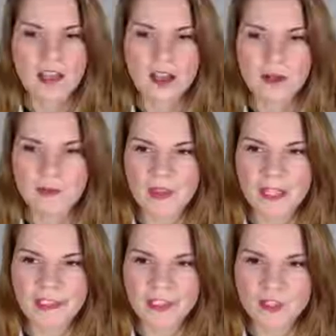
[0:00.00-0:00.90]

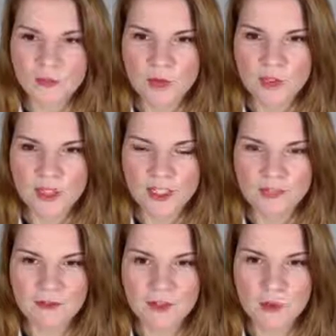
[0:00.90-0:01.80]
I like to approach
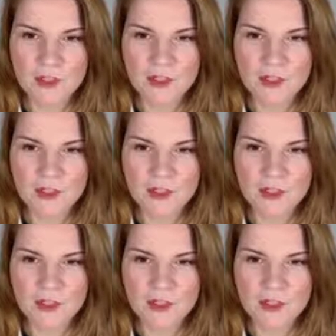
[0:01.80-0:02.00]
things from a more